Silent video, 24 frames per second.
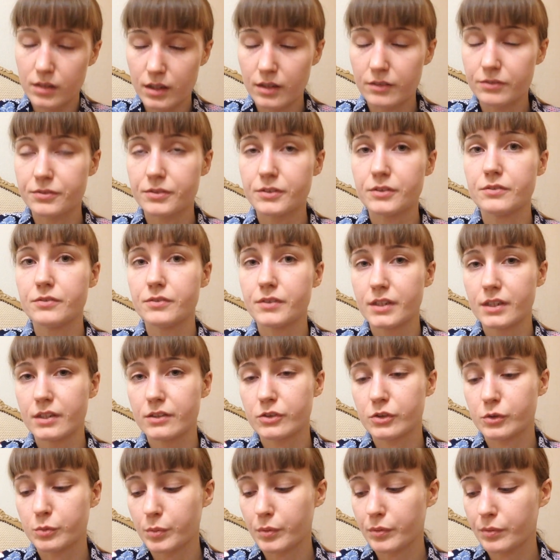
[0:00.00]
a few
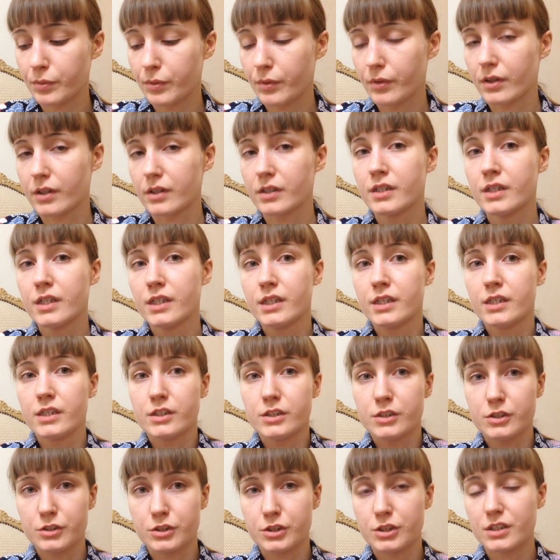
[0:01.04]
videos before,
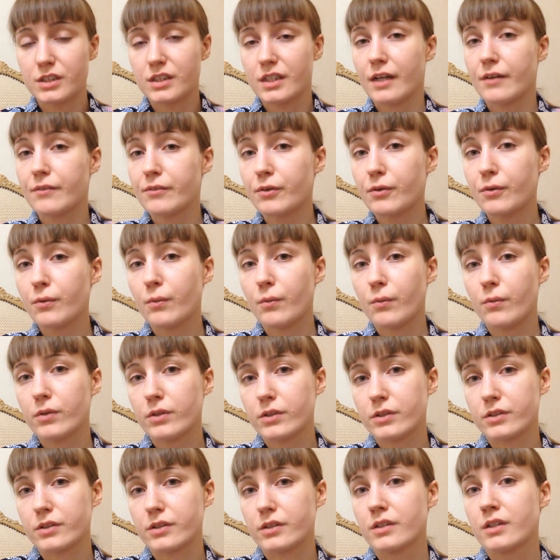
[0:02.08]
you should never
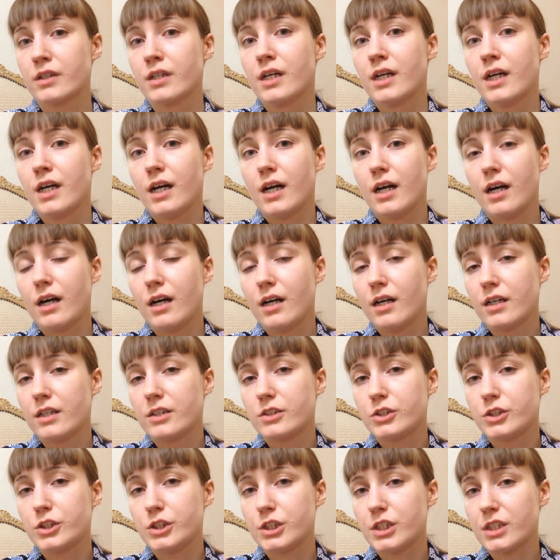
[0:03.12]
order
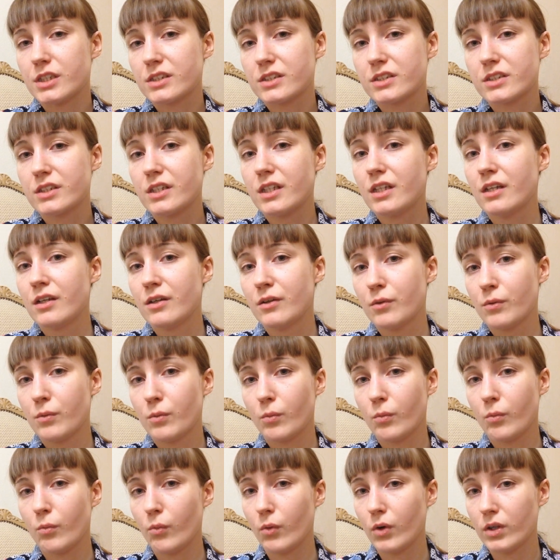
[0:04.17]
just
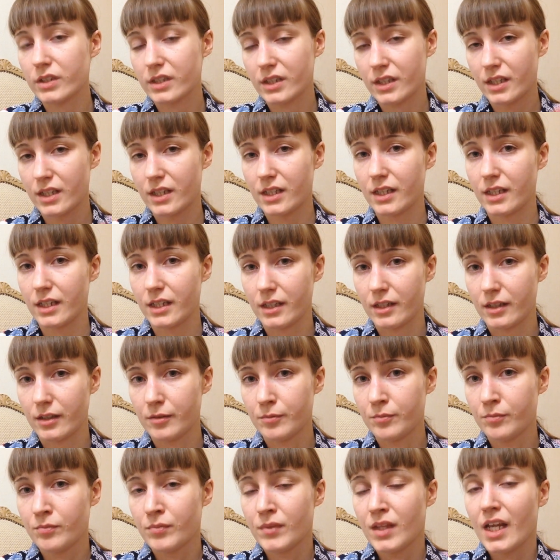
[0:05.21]
one thing.
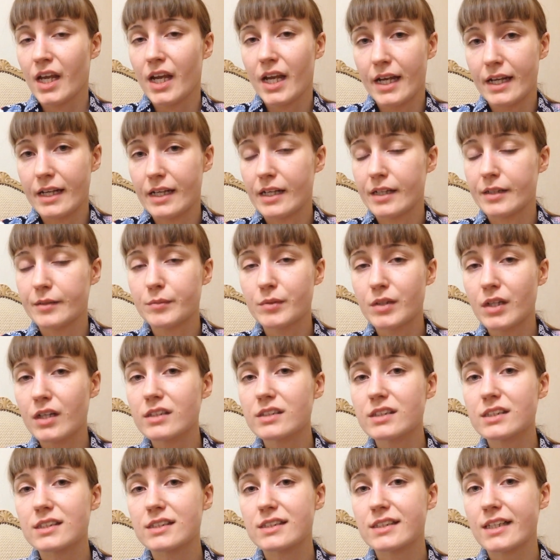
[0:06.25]
And I am
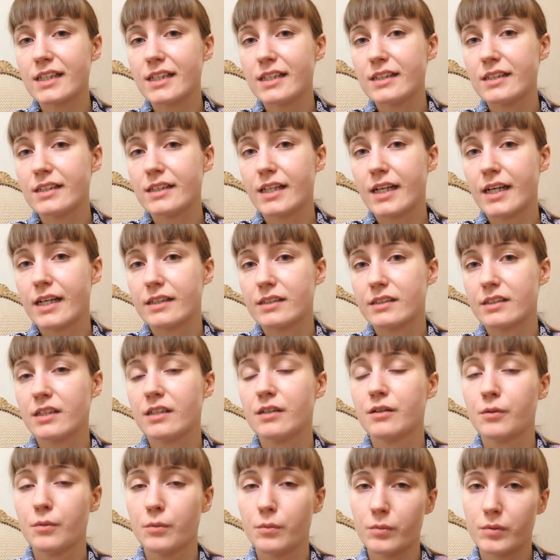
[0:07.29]
not saying that
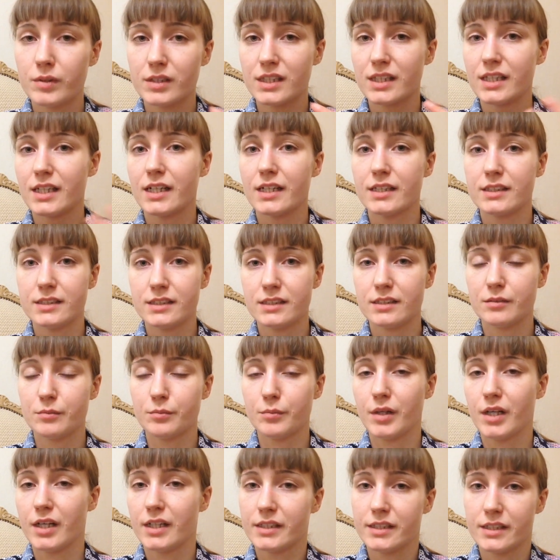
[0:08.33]
with the idea in
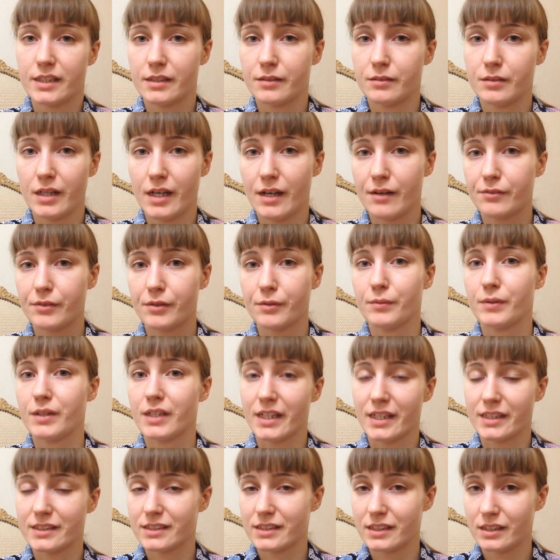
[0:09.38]
mind that everyone
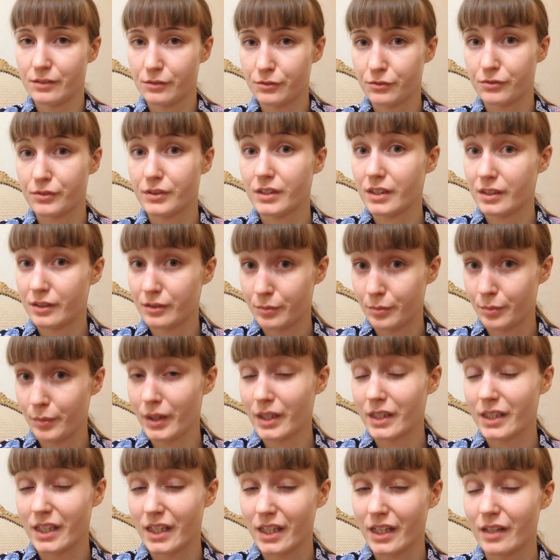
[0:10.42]
has infinite
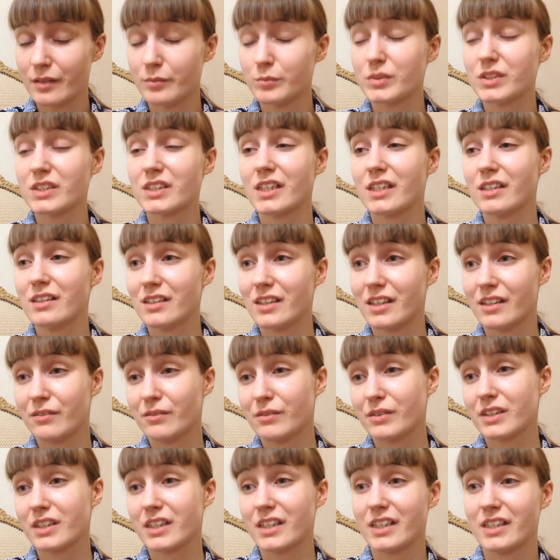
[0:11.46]
money. I'm saying that
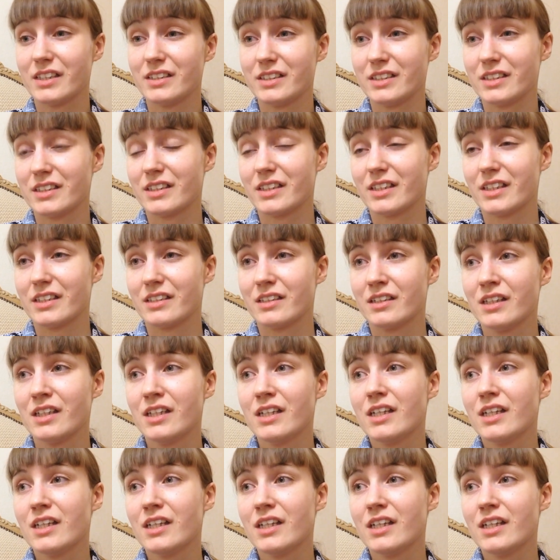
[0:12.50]
with the idea that